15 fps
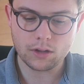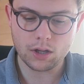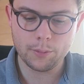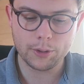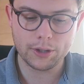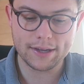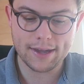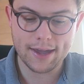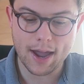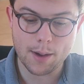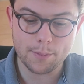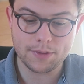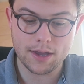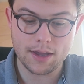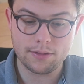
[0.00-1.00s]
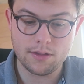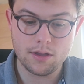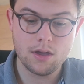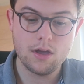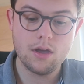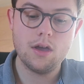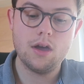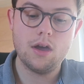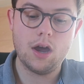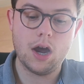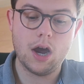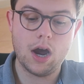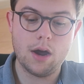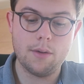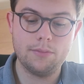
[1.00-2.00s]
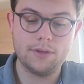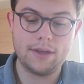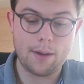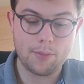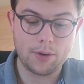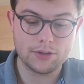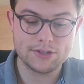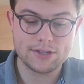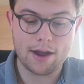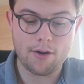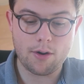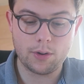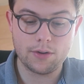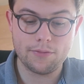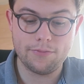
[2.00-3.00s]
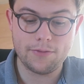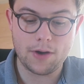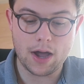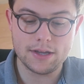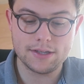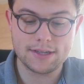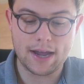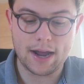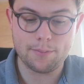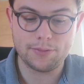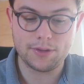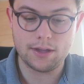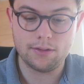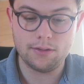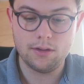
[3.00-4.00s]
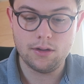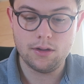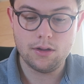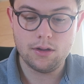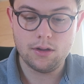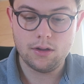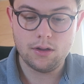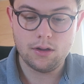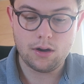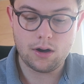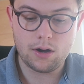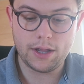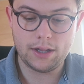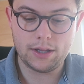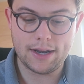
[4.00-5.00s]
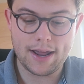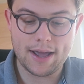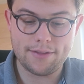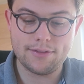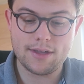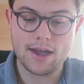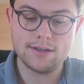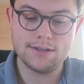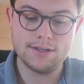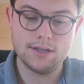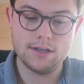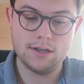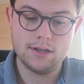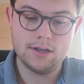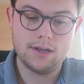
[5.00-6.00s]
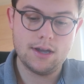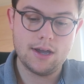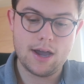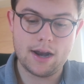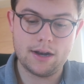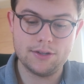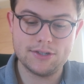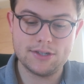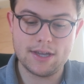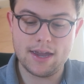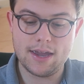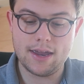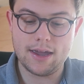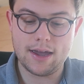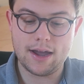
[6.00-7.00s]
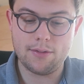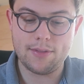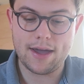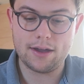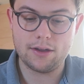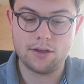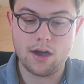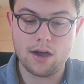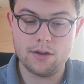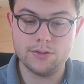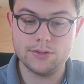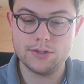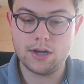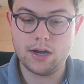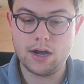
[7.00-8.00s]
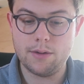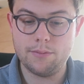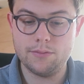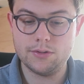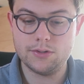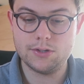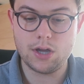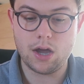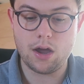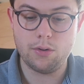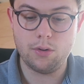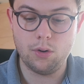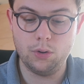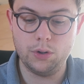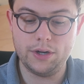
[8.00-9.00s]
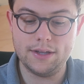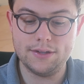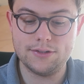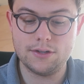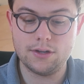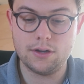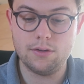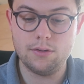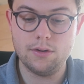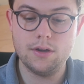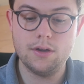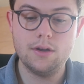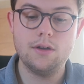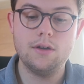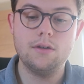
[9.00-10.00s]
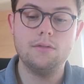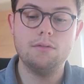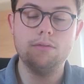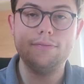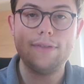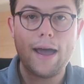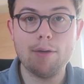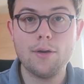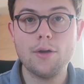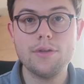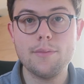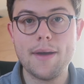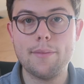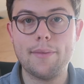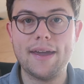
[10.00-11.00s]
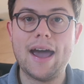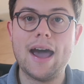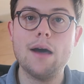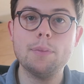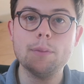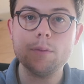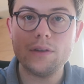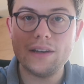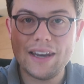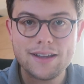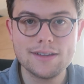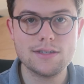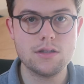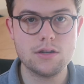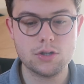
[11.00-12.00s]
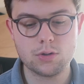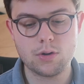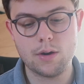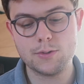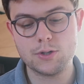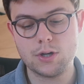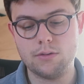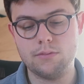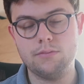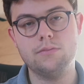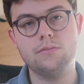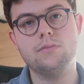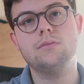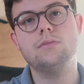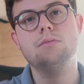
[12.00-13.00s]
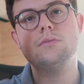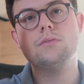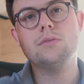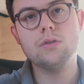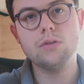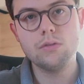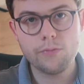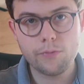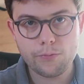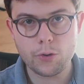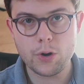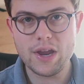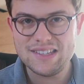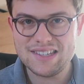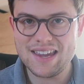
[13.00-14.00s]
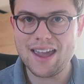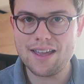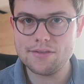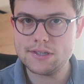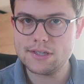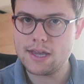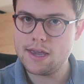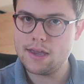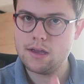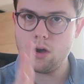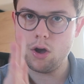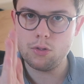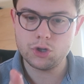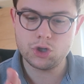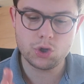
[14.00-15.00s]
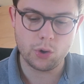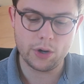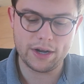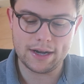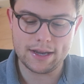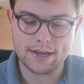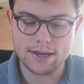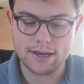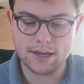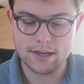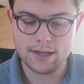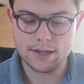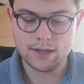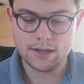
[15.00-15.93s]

I'm going to captain Gabriel Sara. I'm going to vice-captain Onel Hernandez. And I'll see how that goes. So all you need to do, download the BetMate app. Links in the description. Free TNC on the Join League.